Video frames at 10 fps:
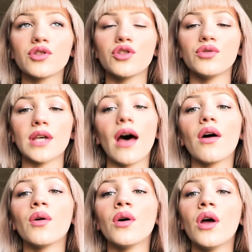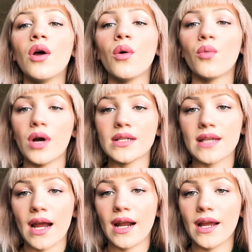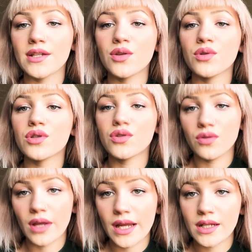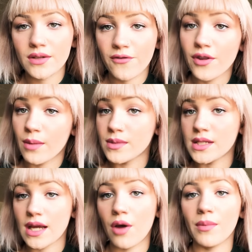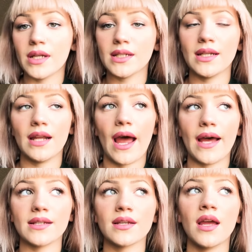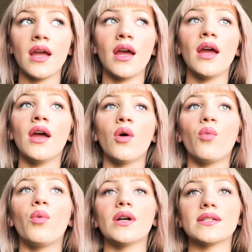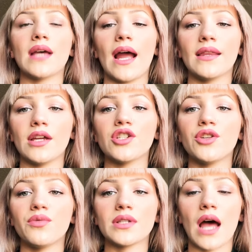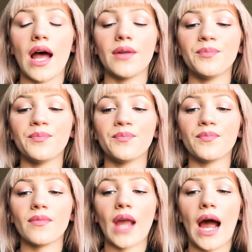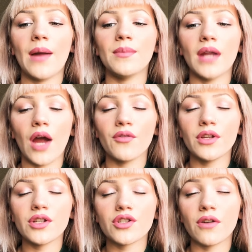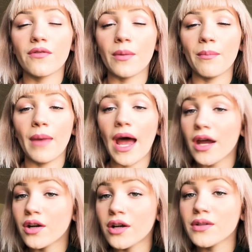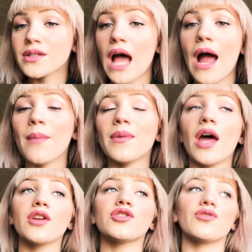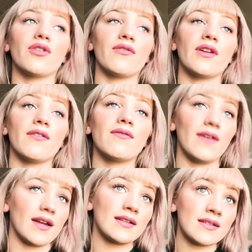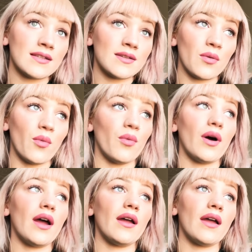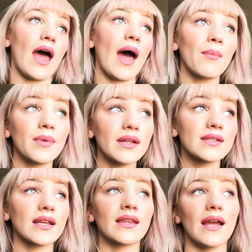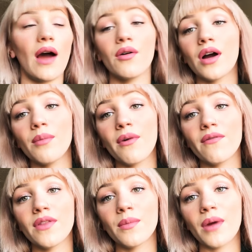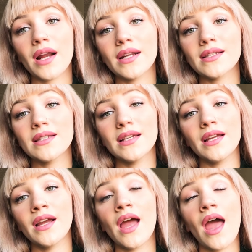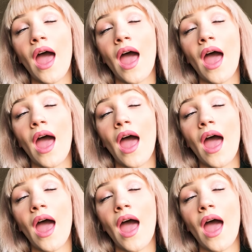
to tell what side. I guess it was too late for them to tell me because I did ask what side that she was on. I'm not really sure if it matters. I'm not sure if it affects what happens, like the outcome of the pregnancy.